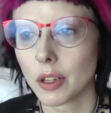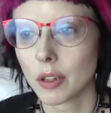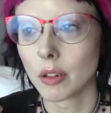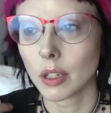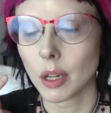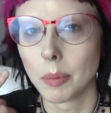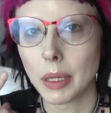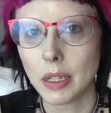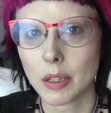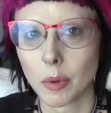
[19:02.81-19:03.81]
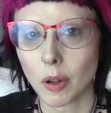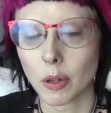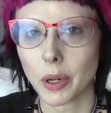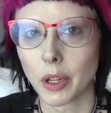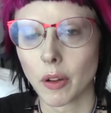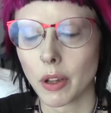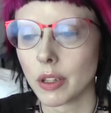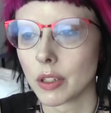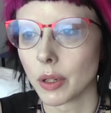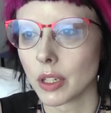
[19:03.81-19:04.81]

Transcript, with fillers: I took a beta blocker when I got in so I